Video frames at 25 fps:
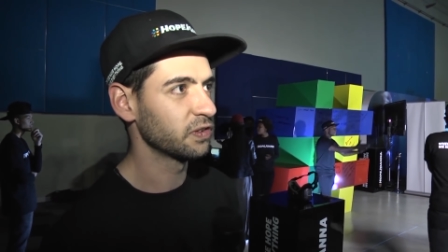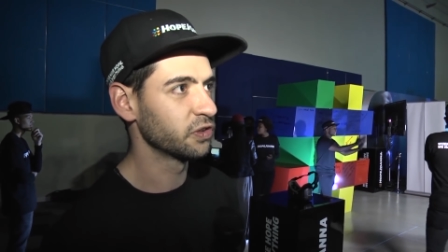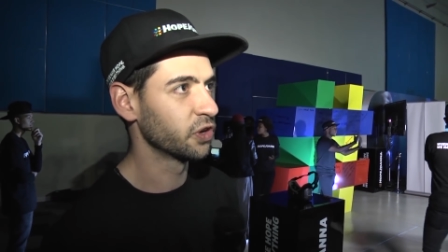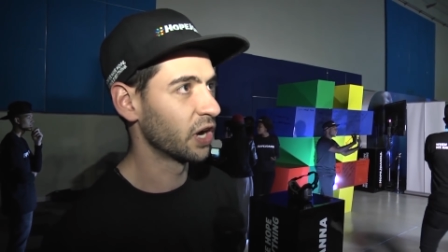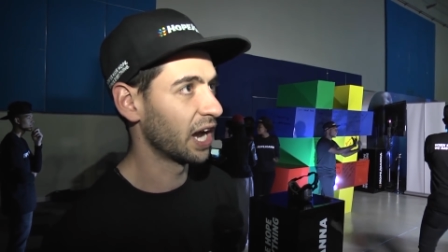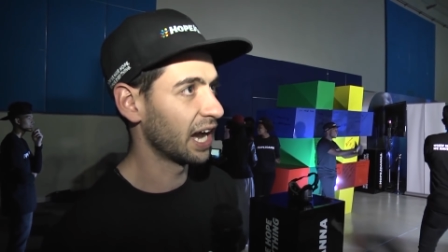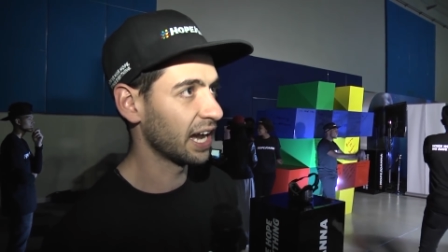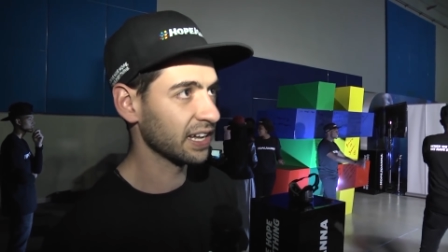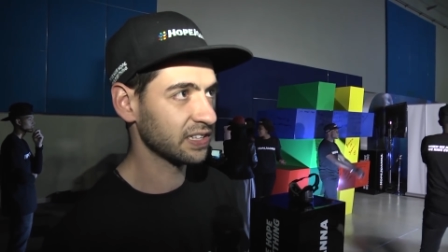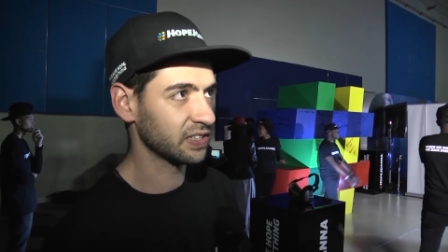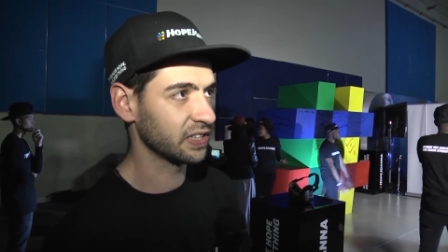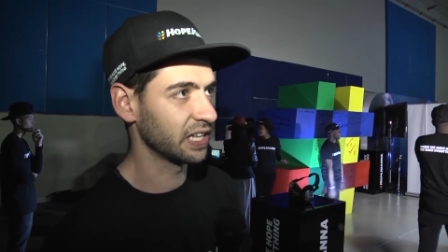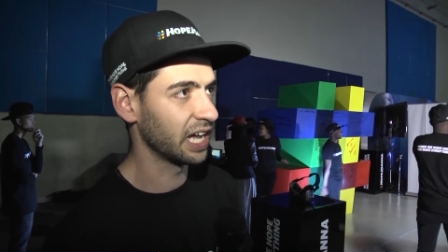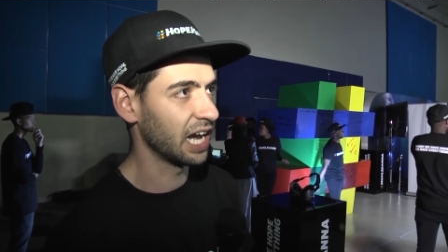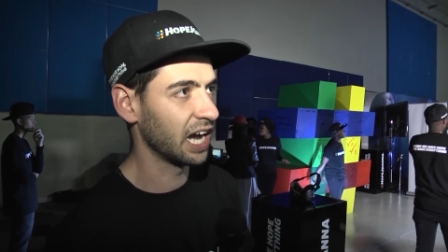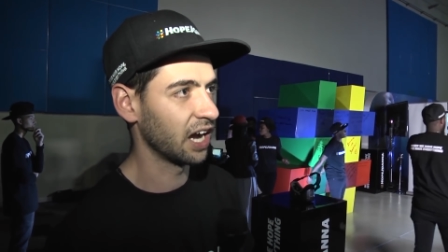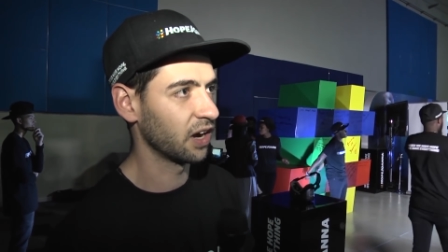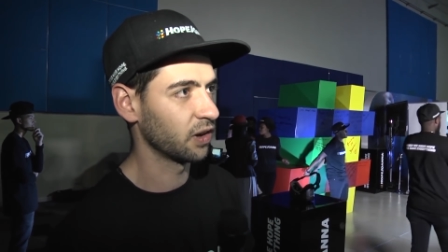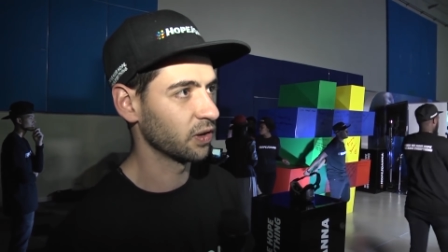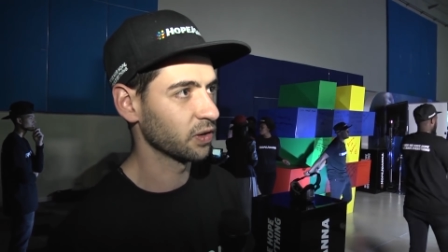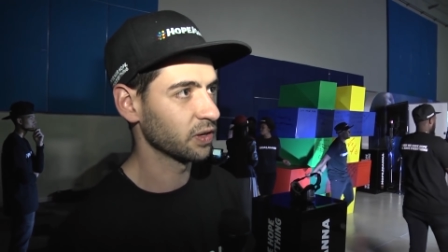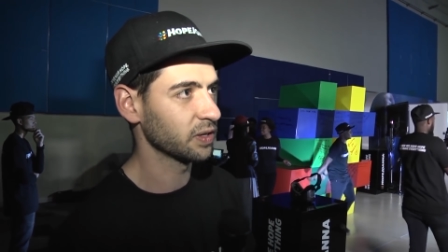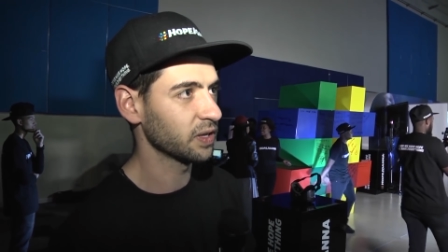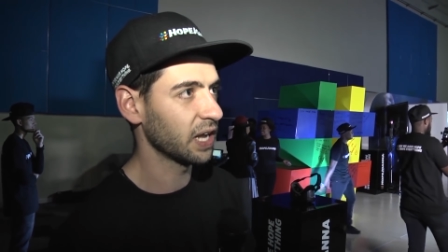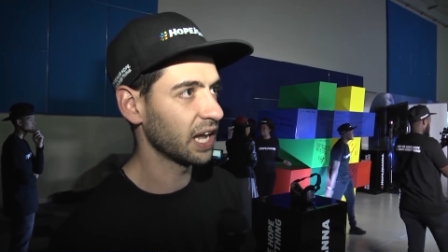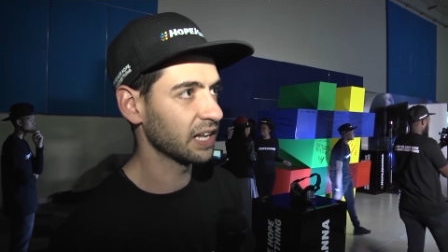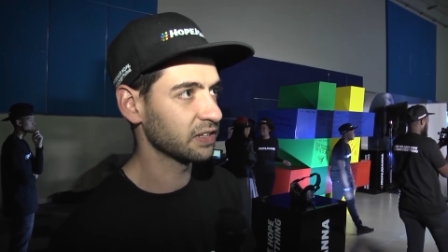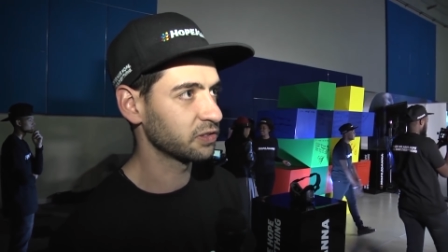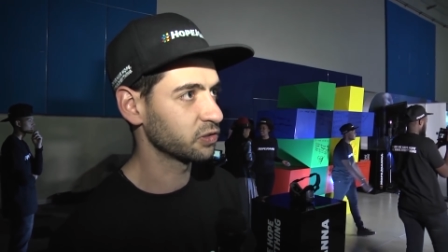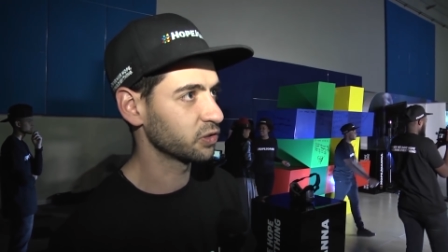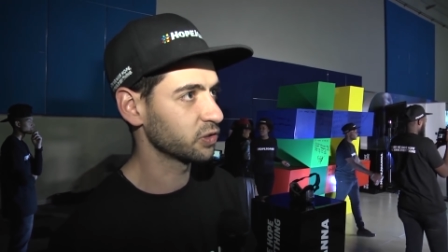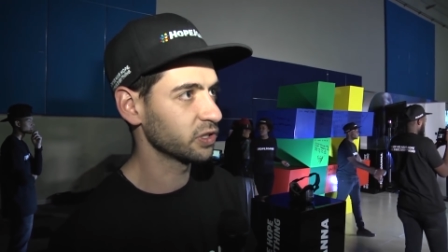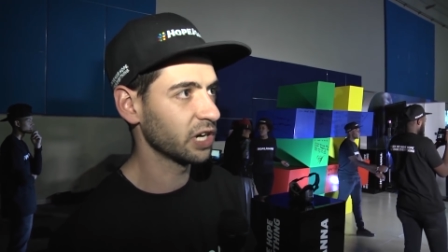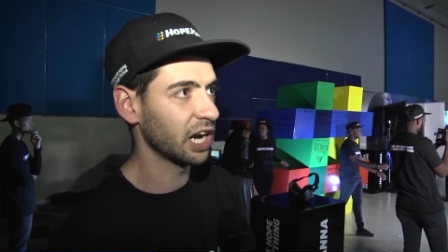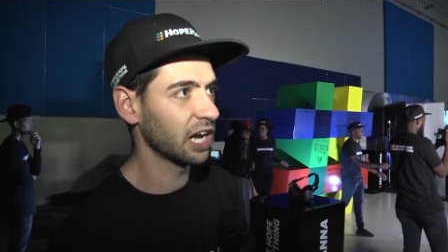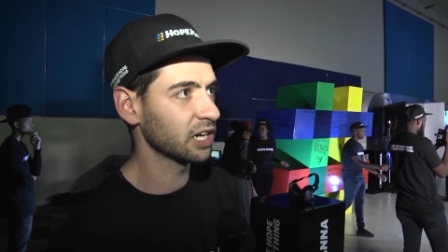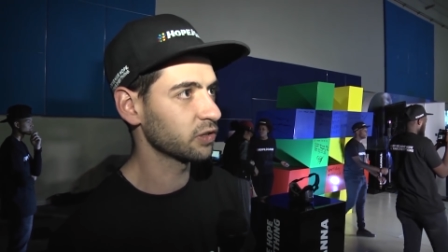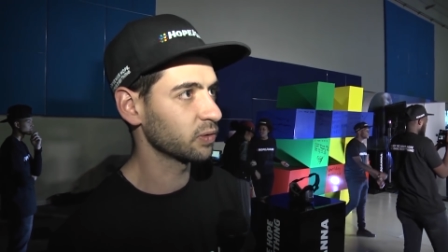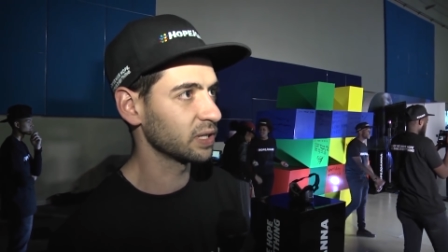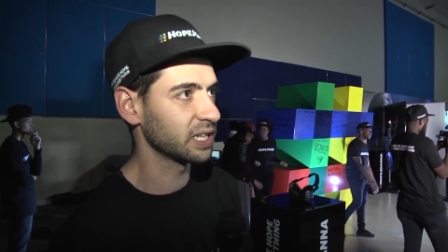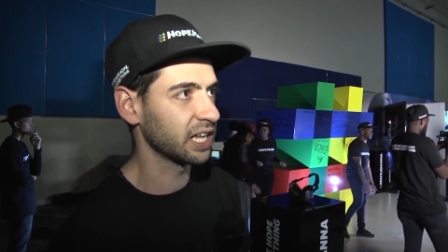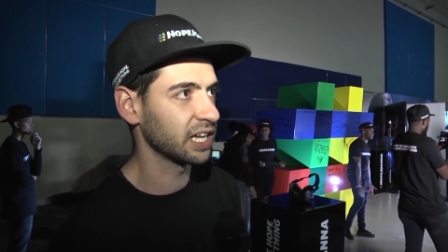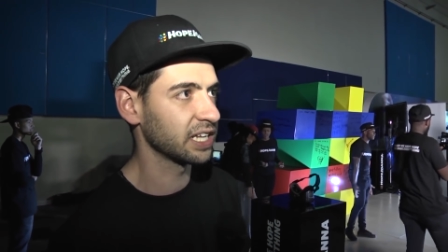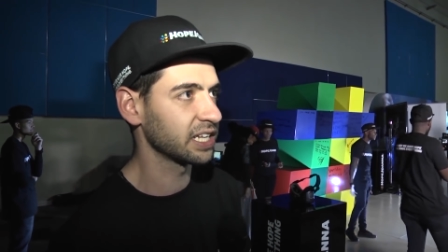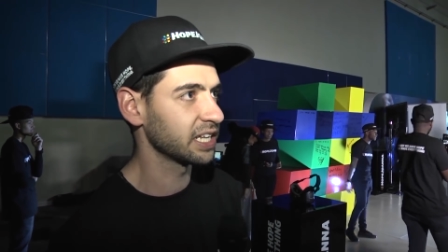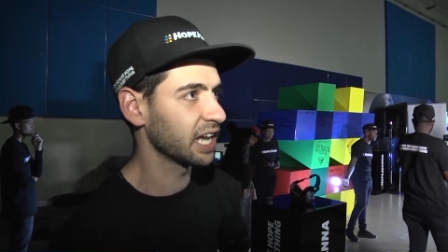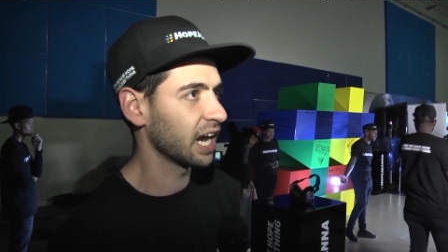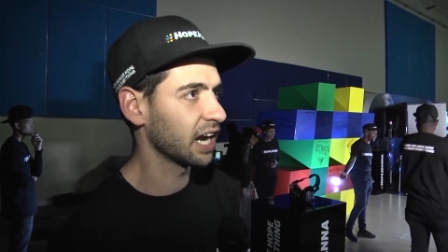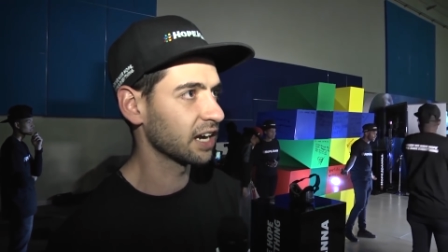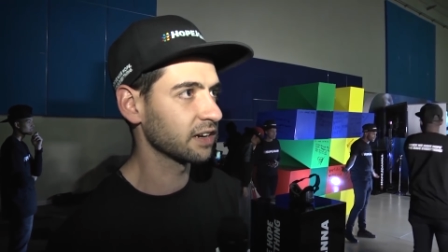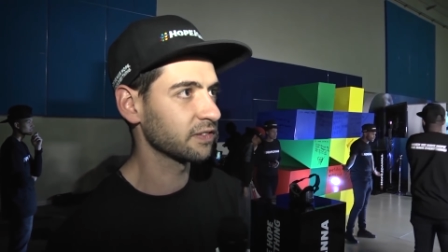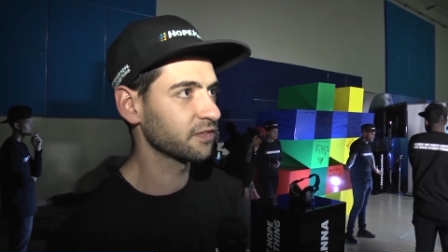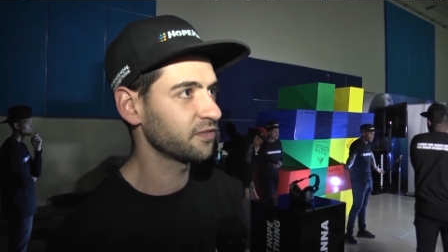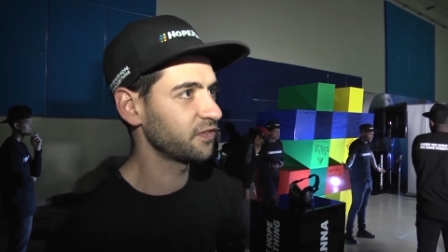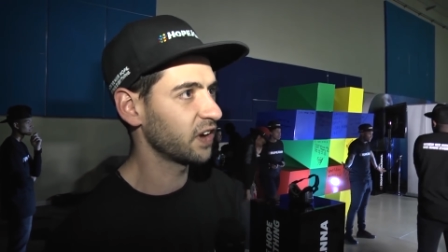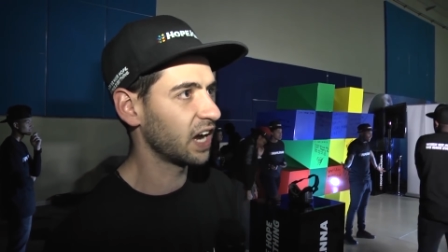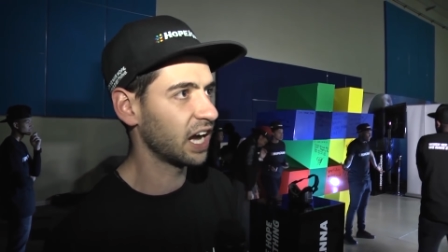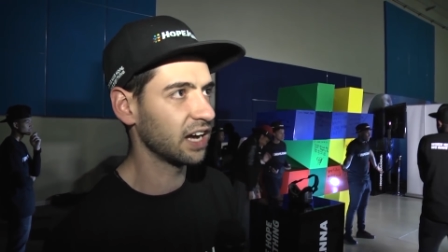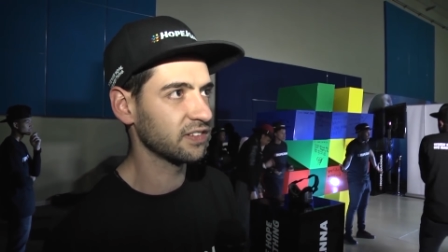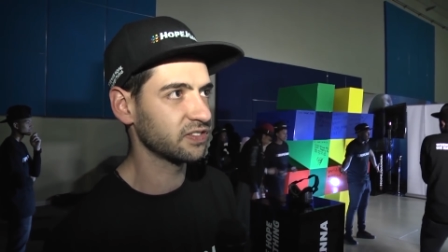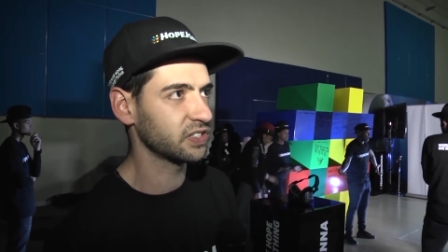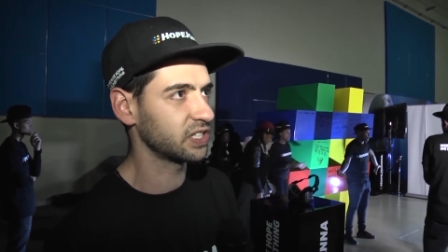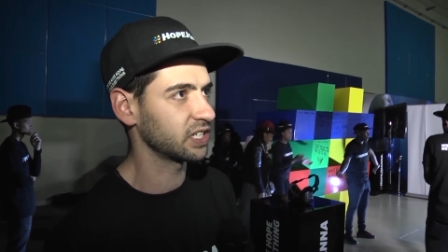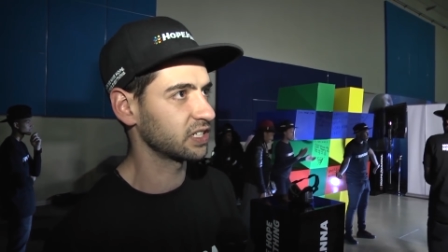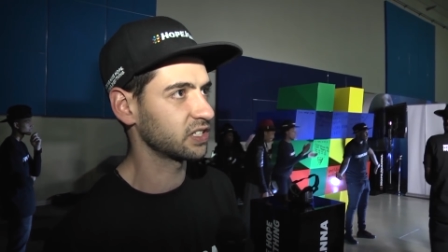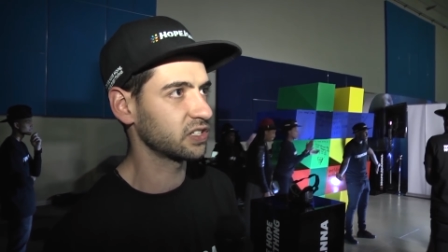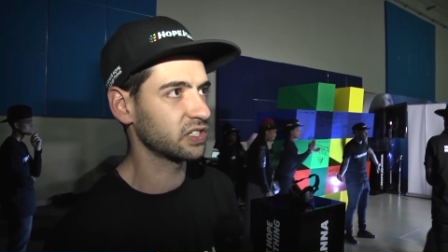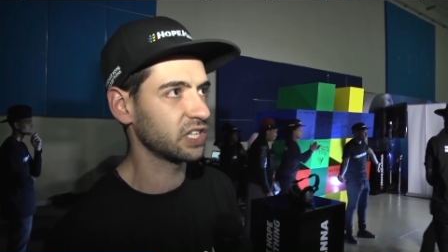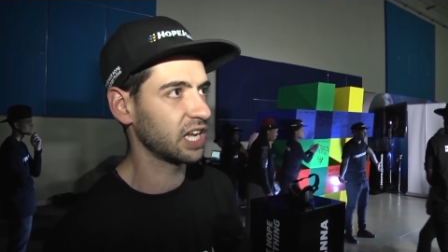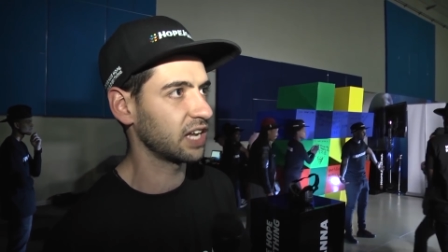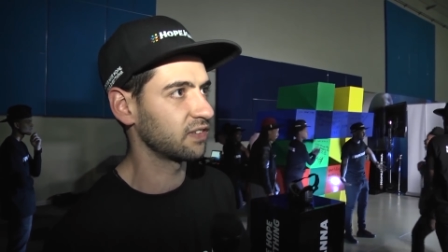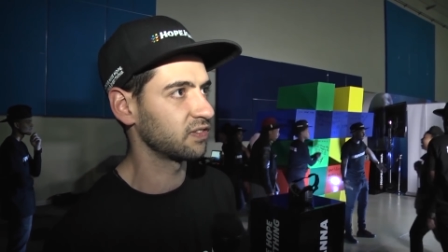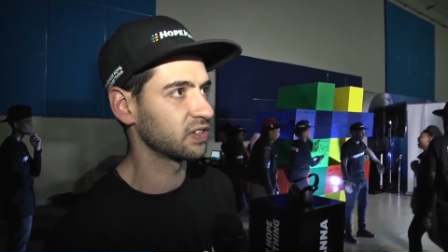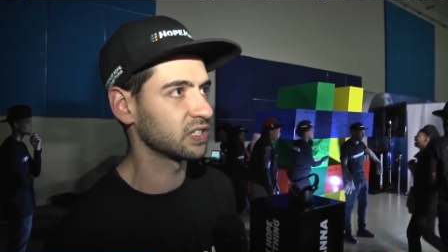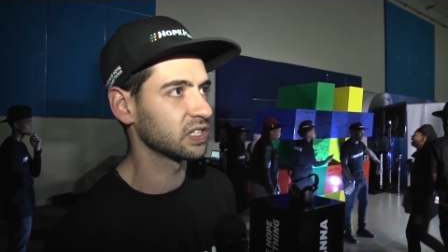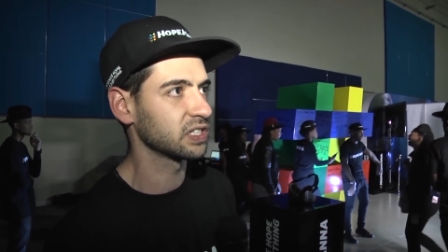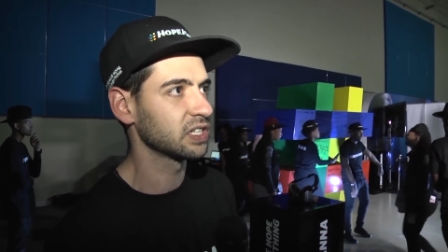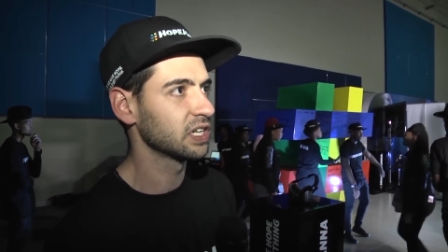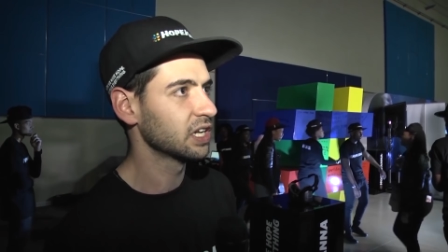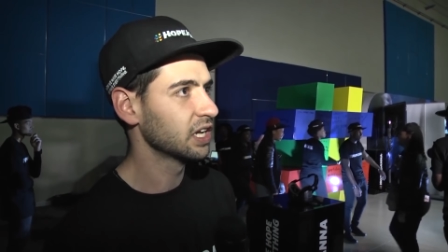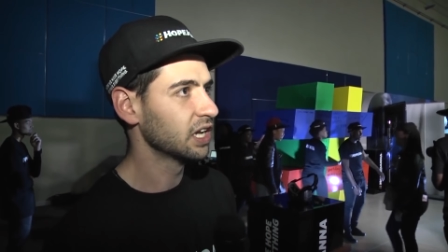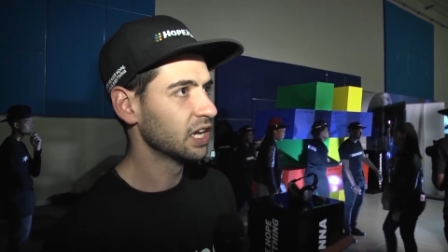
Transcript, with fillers: right now, right when they're young, five, six, seven,